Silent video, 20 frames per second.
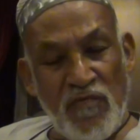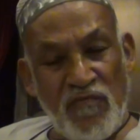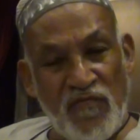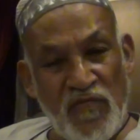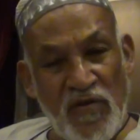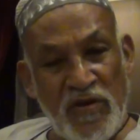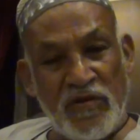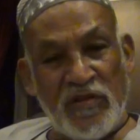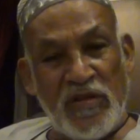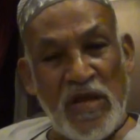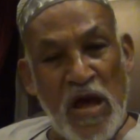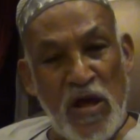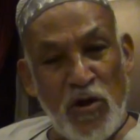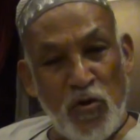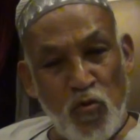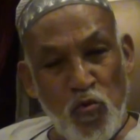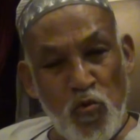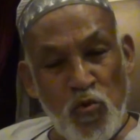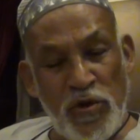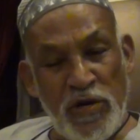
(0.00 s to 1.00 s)
fard, a
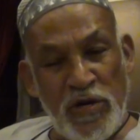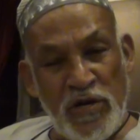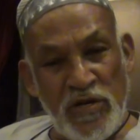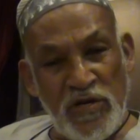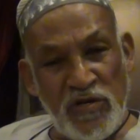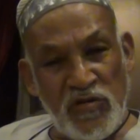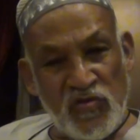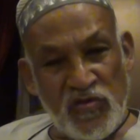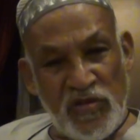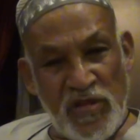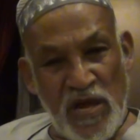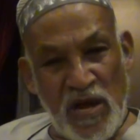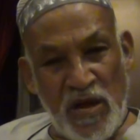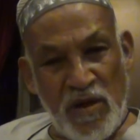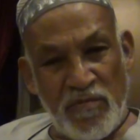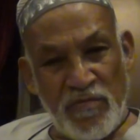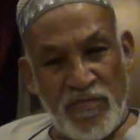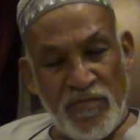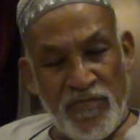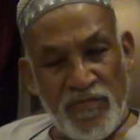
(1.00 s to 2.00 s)
rule in
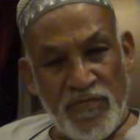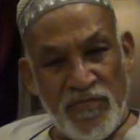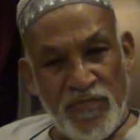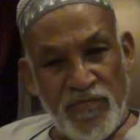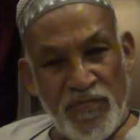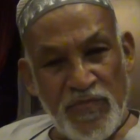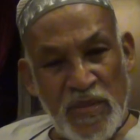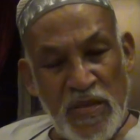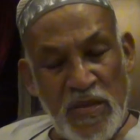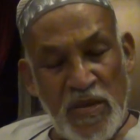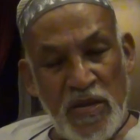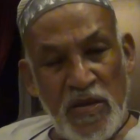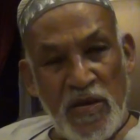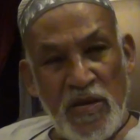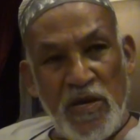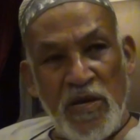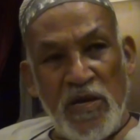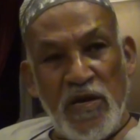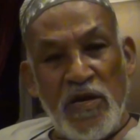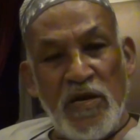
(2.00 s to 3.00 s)
Islam,
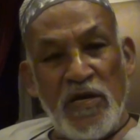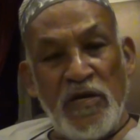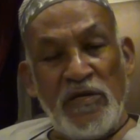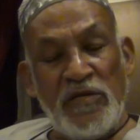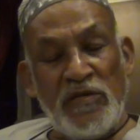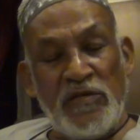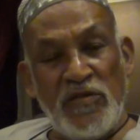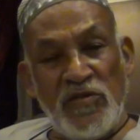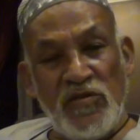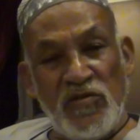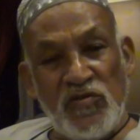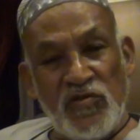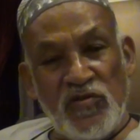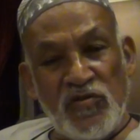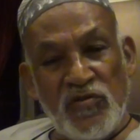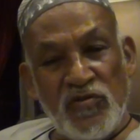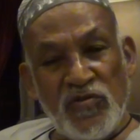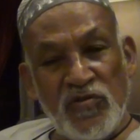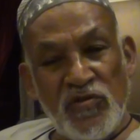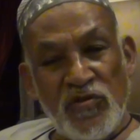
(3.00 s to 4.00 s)
it
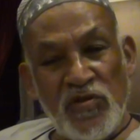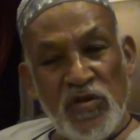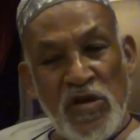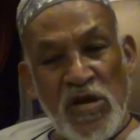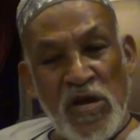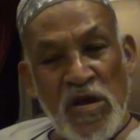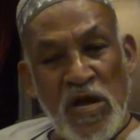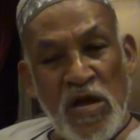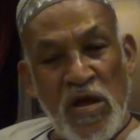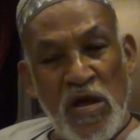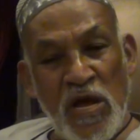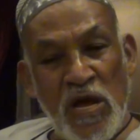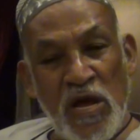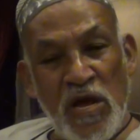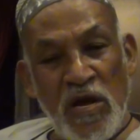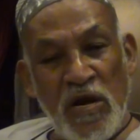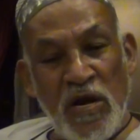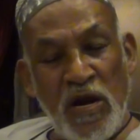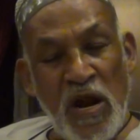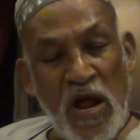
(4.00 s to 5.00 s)
is
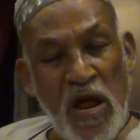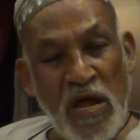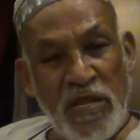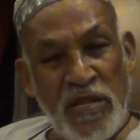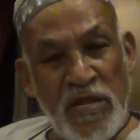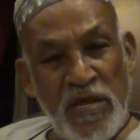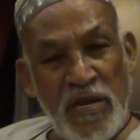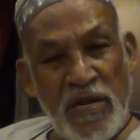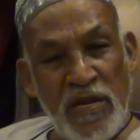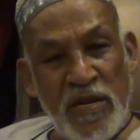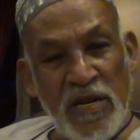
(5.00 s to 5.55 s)
rather